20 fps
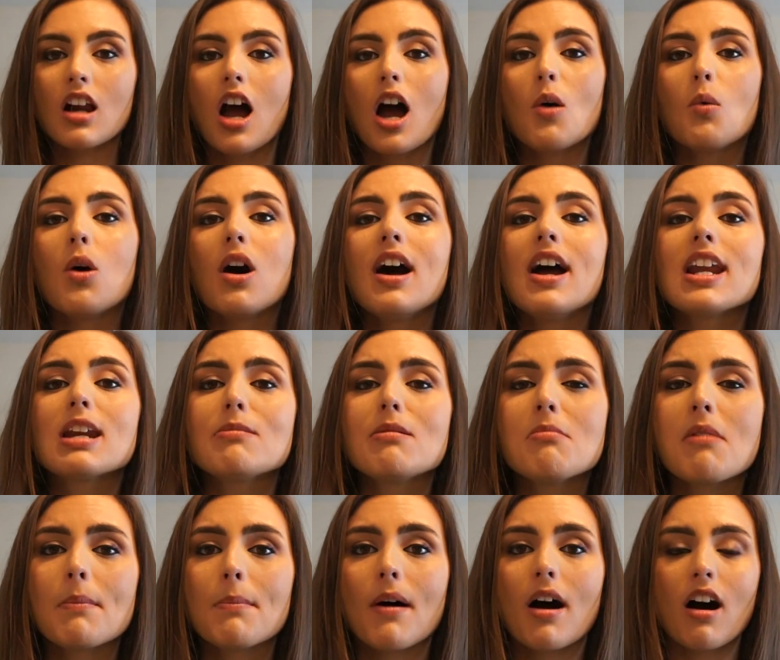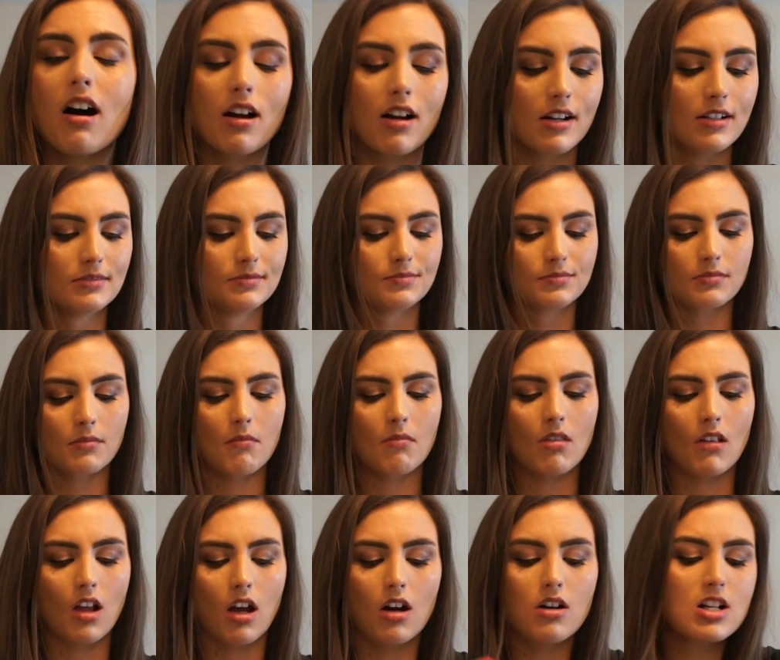I want him to be my pug.
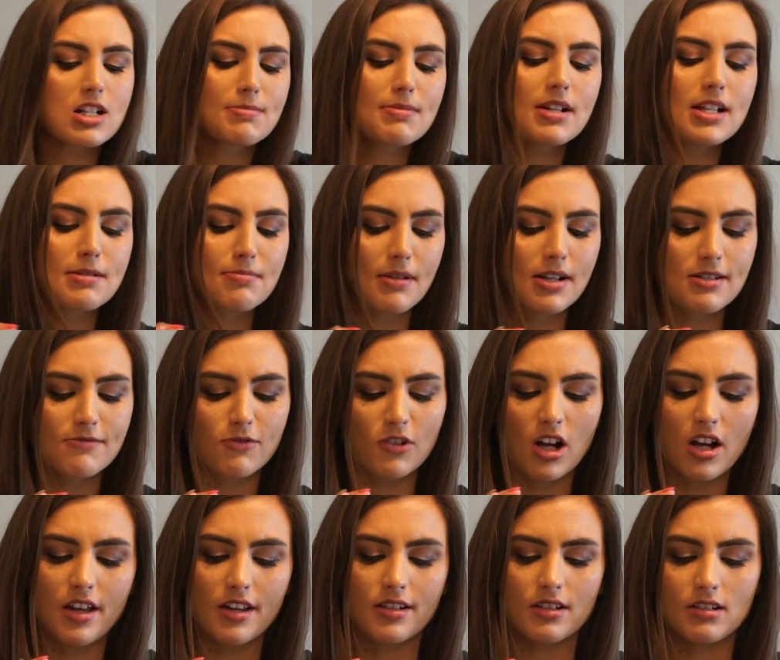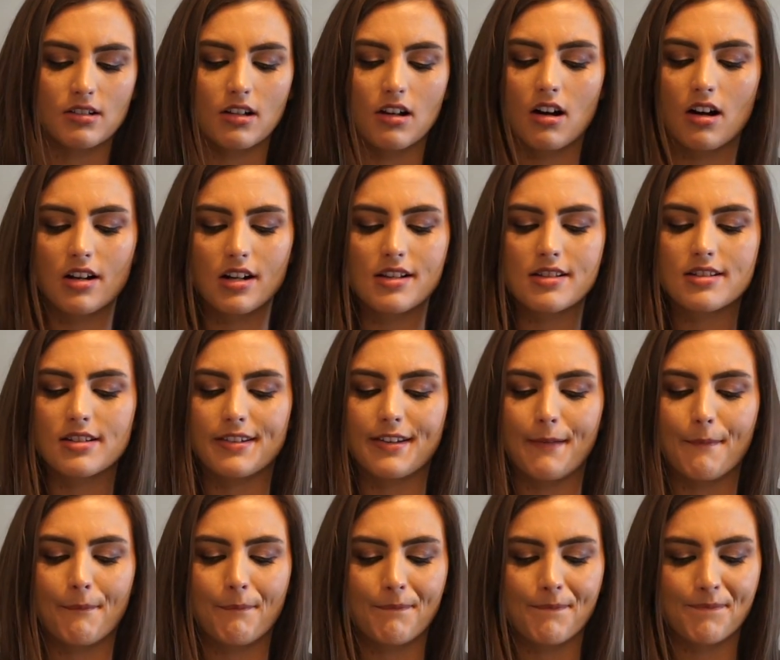Or just be his best friend,
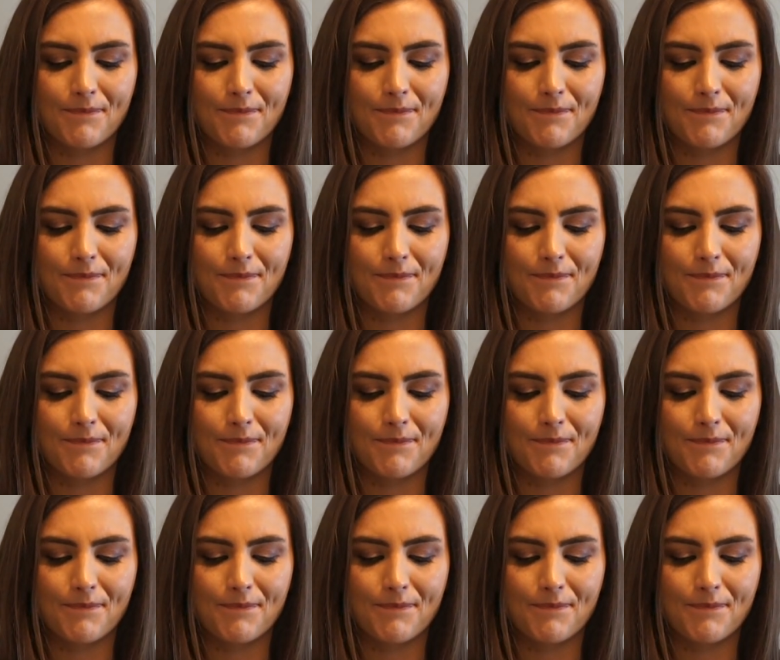honestly.